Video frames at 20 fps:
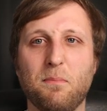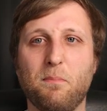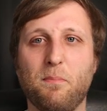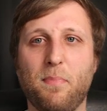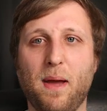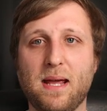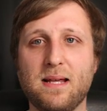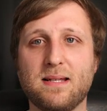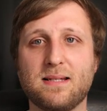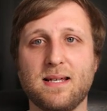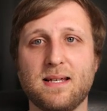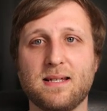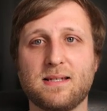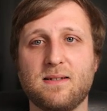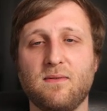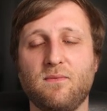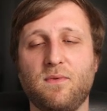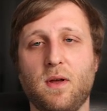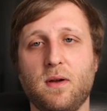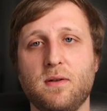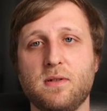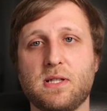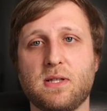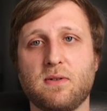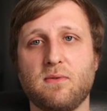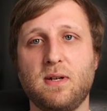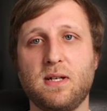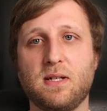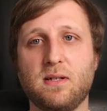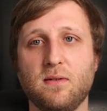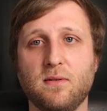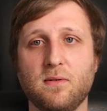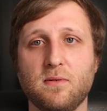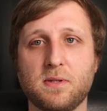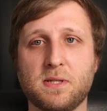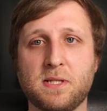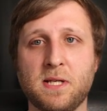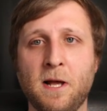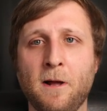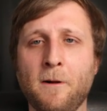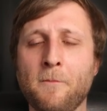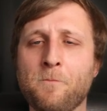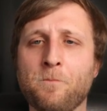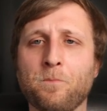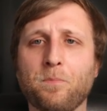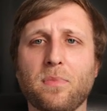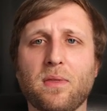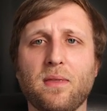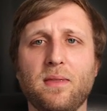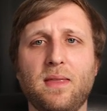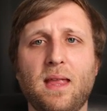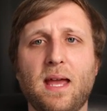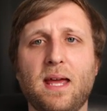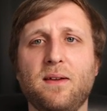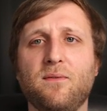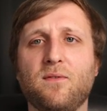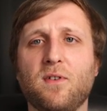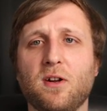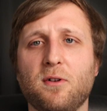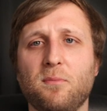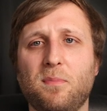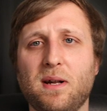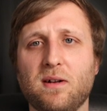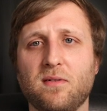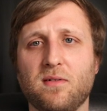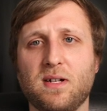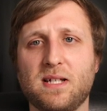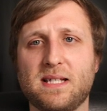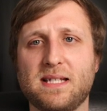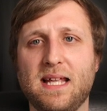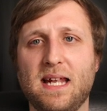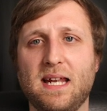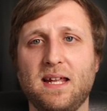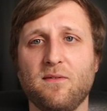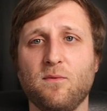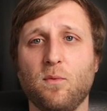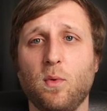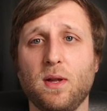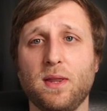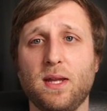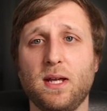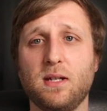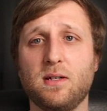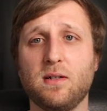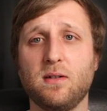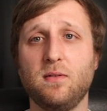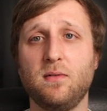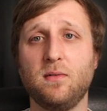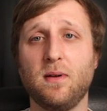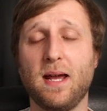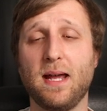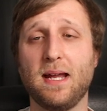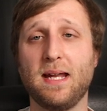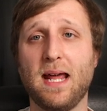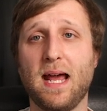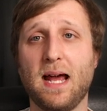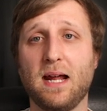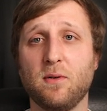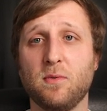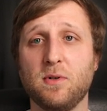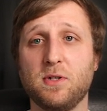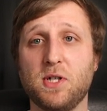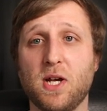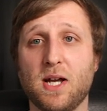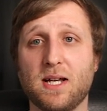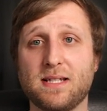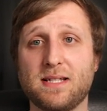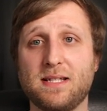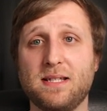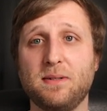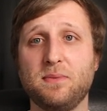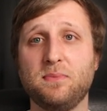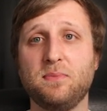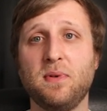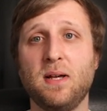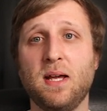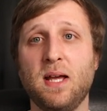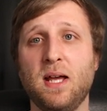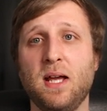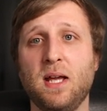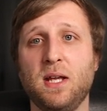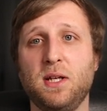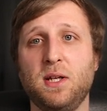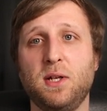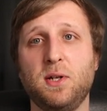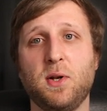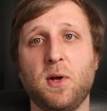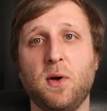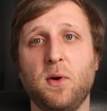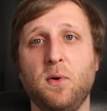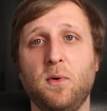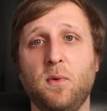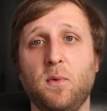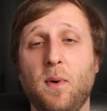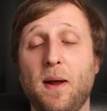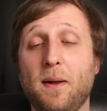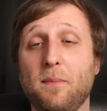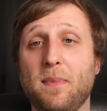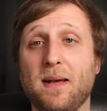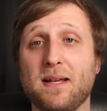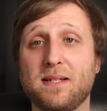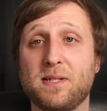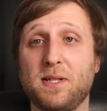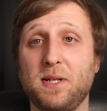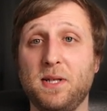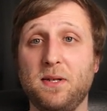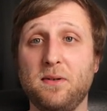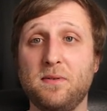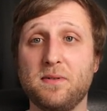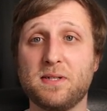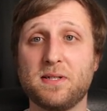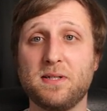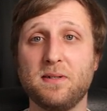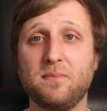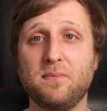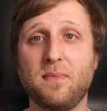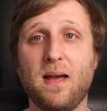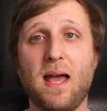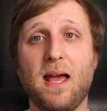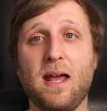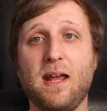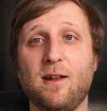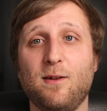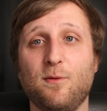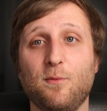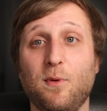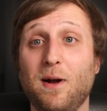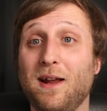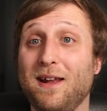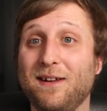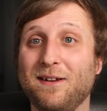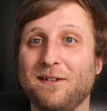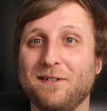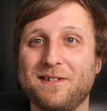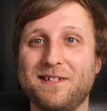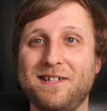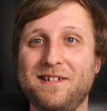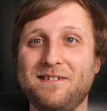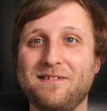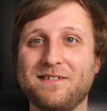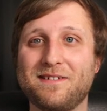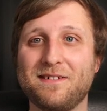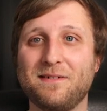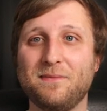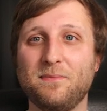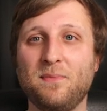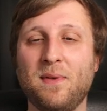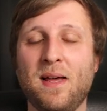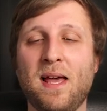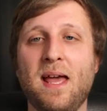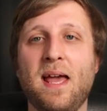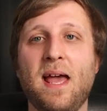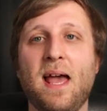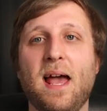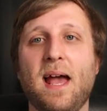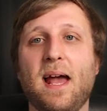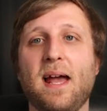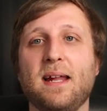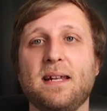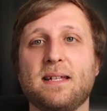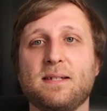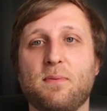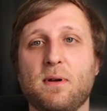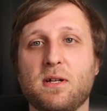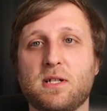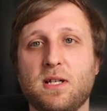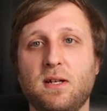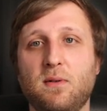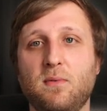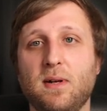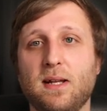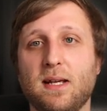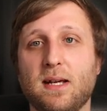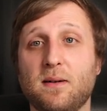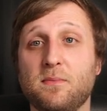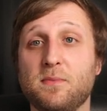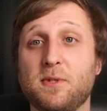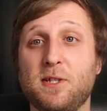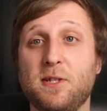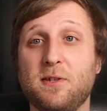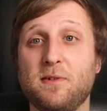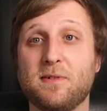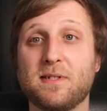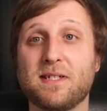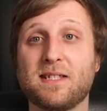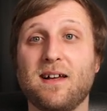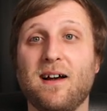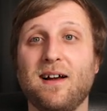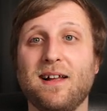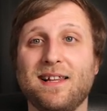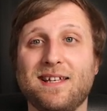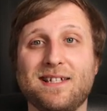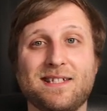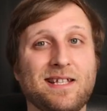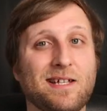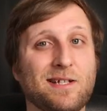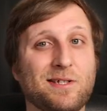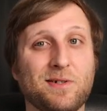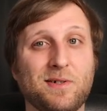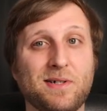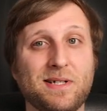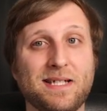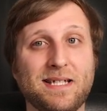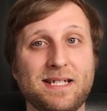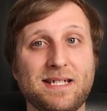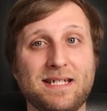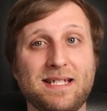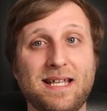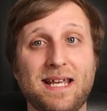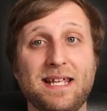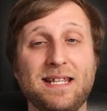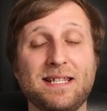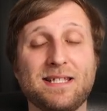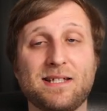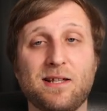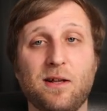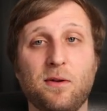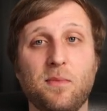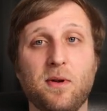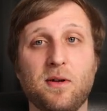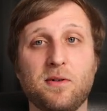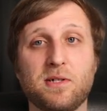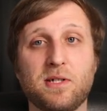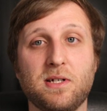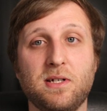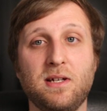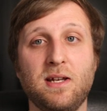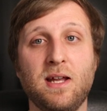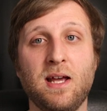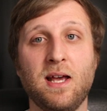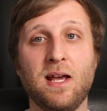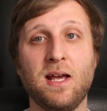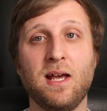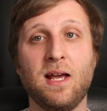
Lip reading: the basics of those 3 tools. Now you've got a better understanding of what they do and how to adjust them. You know when best to use them and when not to use them. And especially when it comes to stylistic choices in slow motion,